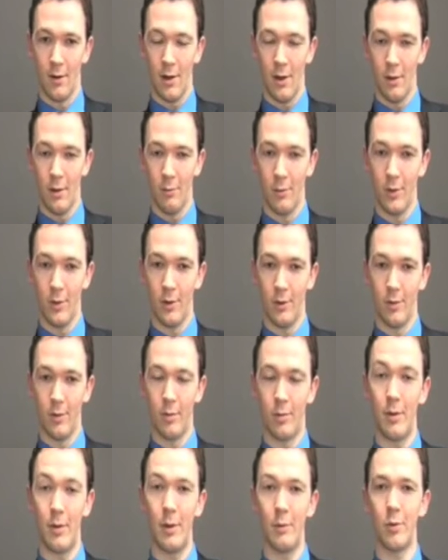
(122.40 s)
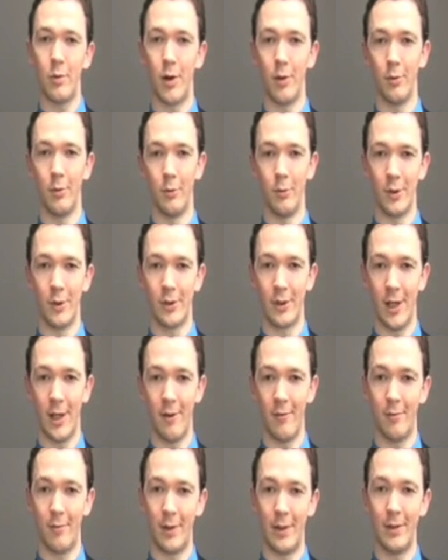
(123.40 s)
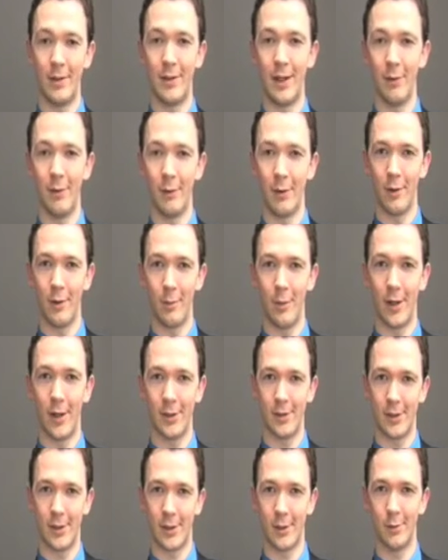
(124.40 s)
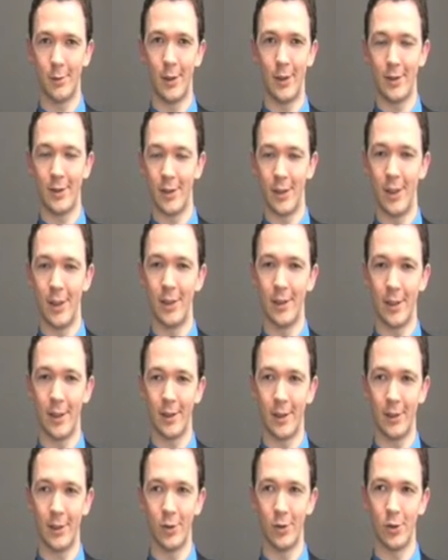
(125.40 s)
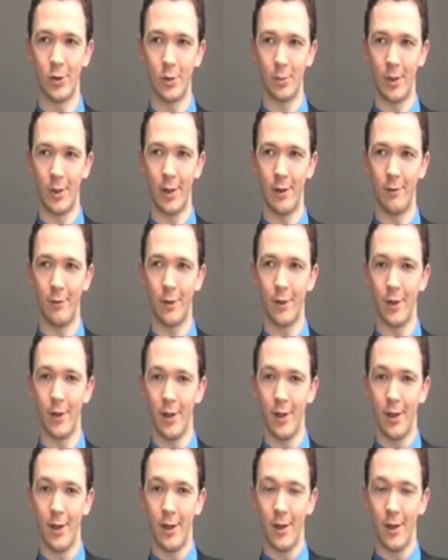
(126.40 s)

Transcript: Um, the main problem which I've been dealing in the past six weeks is antisocial behaviour.